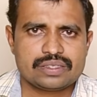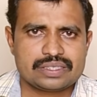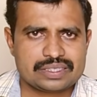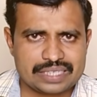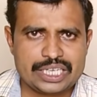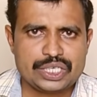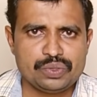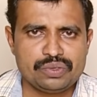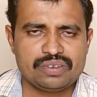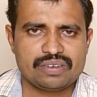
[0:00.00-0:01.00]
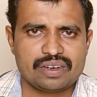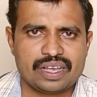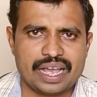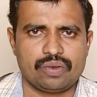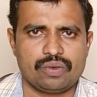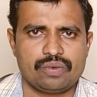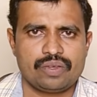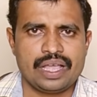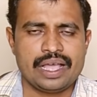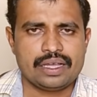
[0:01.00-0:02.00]
stay tuned. So
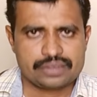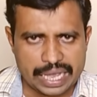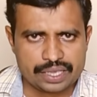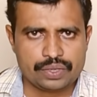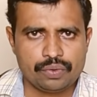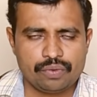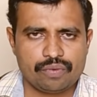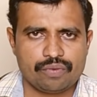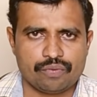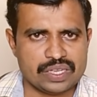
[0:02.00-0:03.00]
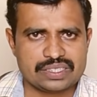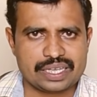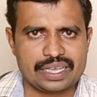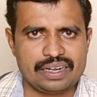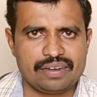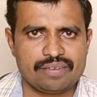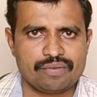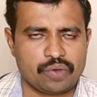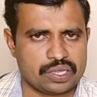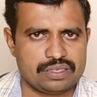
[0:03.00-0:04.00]
thank you once again
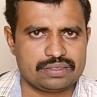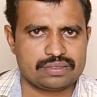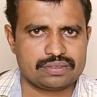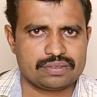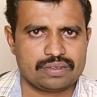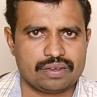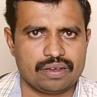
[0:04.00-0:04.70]
for this